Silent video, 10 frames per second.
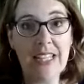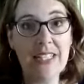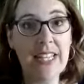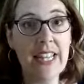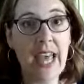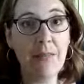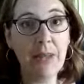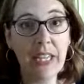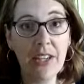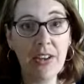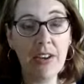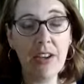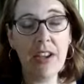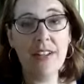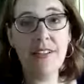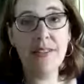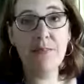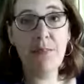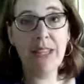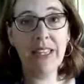to that planner is
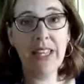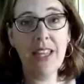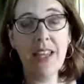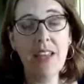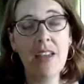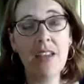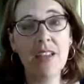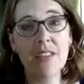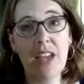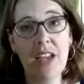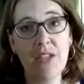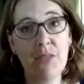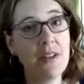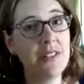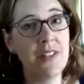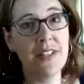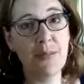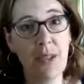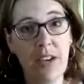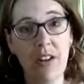bit.ly/President's
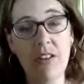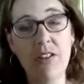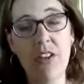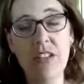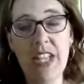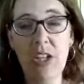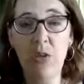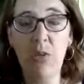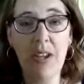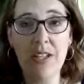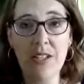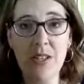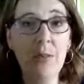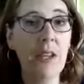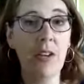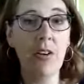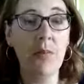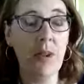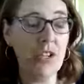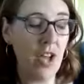Planner. So it'll take you right to the planner in
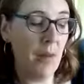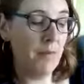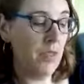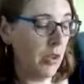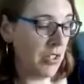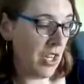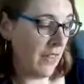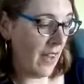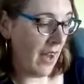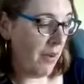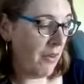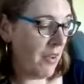my shop, and you can check that out.